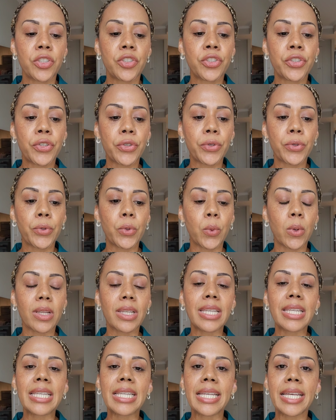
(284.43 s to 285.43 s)
to
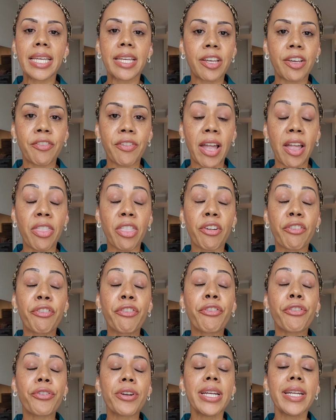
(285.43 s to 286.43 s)
live in the
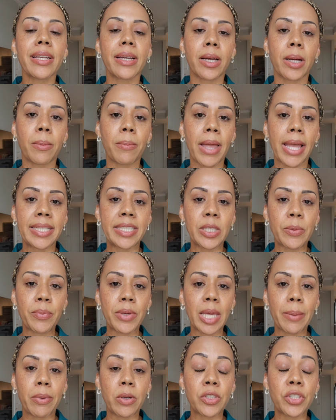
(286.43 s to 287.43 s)
freedom and to
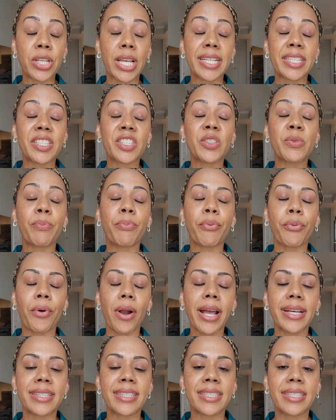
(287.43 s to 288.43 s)
be able to
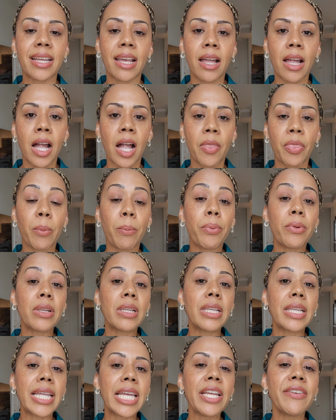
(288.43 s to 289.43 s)
express the
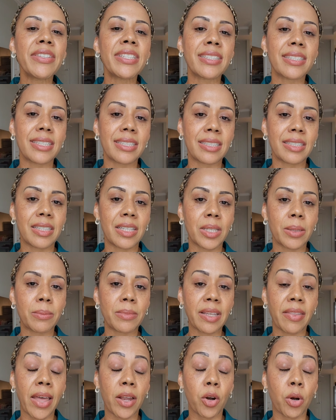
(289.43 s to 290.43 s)
belief
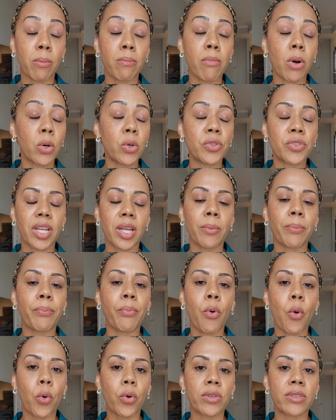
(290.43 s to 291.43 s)
systems that are most
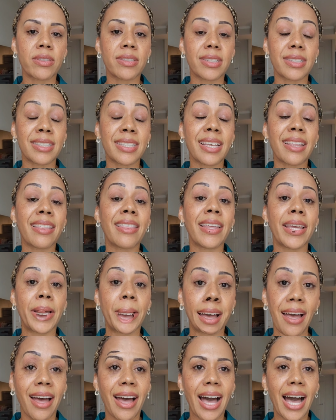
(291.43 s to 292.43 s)
important to
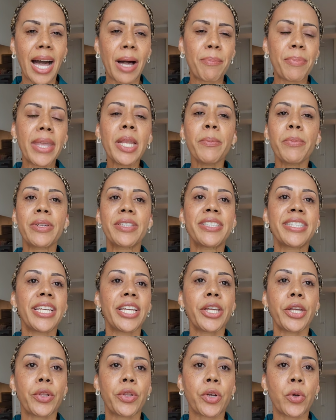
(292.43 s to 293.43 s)
them. In
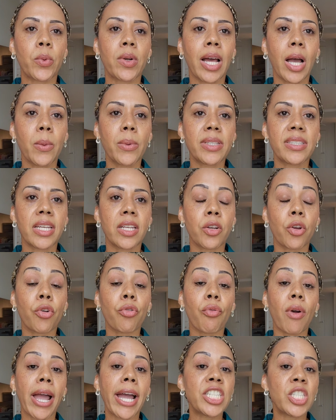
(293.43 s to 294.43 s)
particular, when I was in
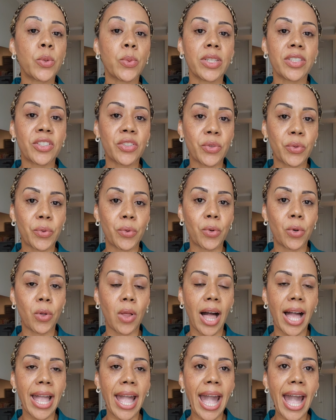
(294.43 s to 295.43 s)
graduate
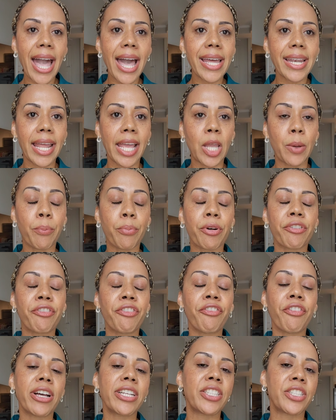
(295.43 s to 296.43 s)
school, I had a
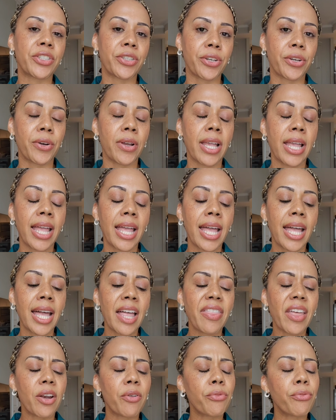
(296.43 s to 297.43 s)
professor
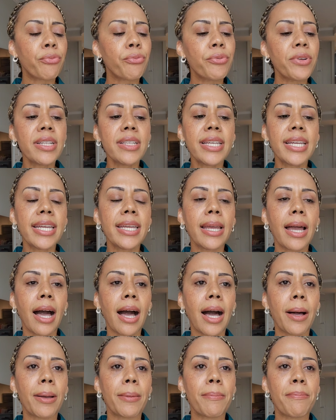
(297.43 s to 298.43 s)
that really
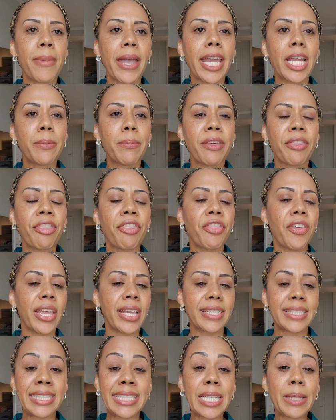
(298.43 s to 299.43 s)
made me
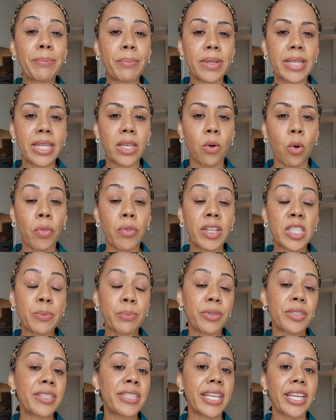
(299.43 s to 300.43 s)
think deeply lightly on
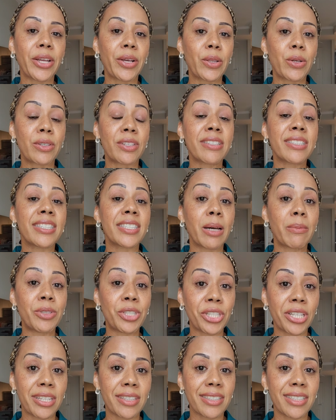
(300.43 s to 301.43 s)
this particular
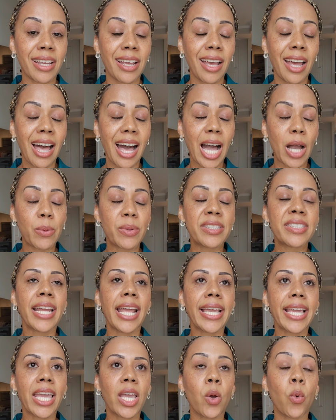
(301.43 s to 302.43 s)
subject. I was
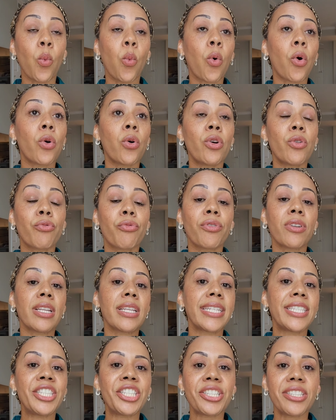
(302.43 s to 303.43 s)
taking world
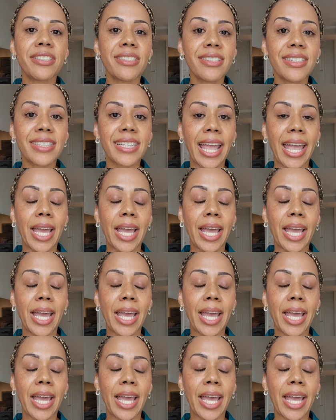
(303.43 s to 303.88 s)
religions,